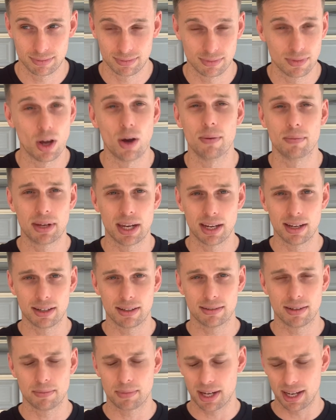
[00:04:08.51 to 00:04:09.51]
No, I'm
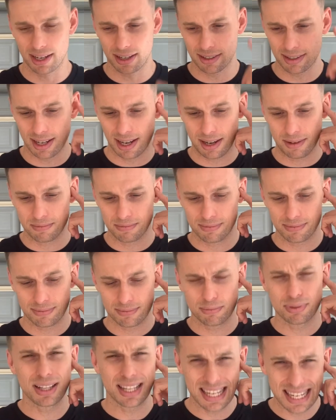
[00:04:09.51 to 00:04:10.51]
kidding.
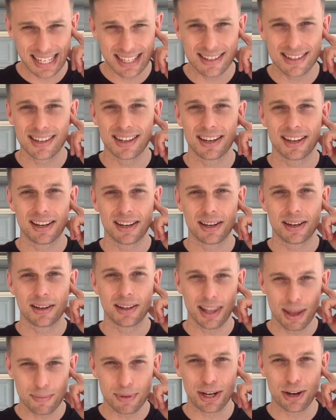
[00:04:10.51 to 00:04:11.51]
Please
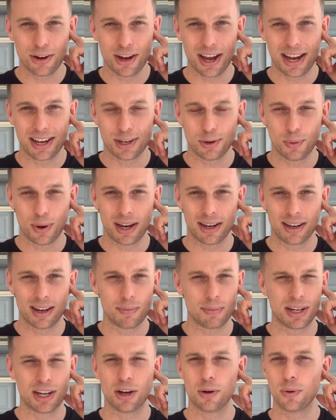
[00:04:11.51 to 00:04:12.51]
let me know how you went.
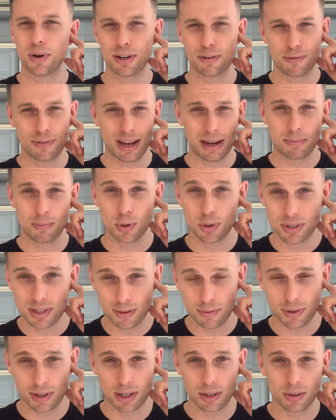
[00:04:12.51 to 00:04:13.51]
Let me know what you found more
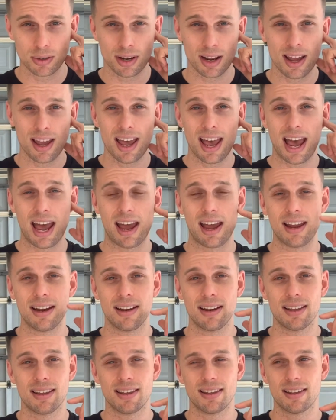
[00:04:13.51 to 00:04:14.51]
difficult.
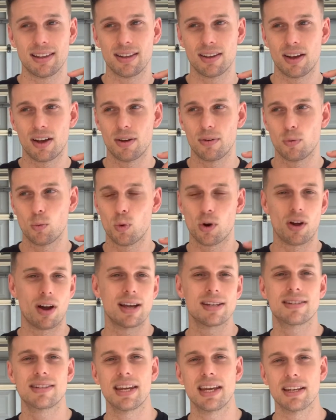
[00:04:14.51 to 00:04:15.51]
And what I
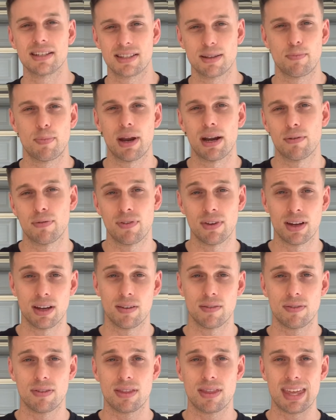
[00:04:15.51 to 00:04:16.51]
see as the benefit
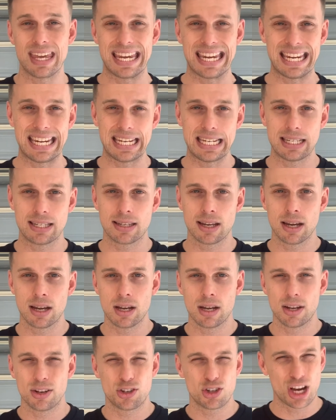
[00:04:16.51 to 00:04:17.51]
of these
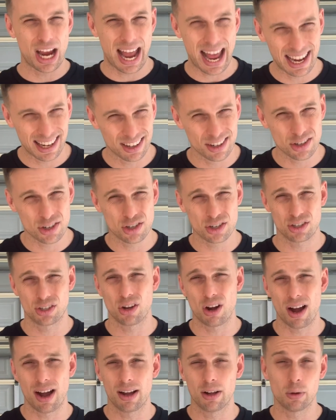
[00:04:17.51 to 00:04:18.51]
challenge
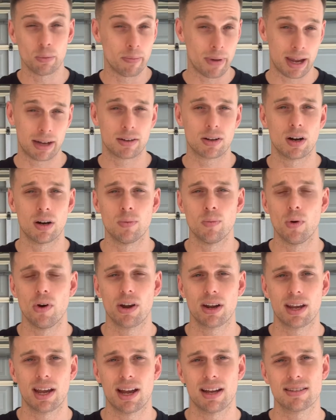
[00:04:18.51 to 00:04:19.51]
style Metcom
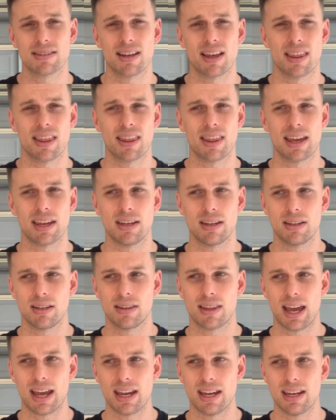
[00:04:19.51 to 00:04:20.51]
workouts are that
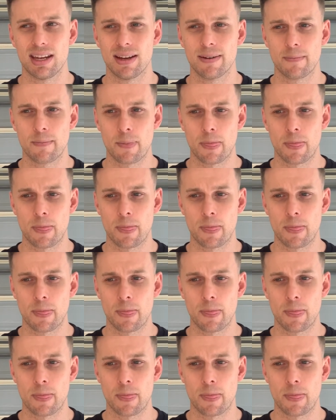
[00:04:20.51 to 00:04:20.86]
they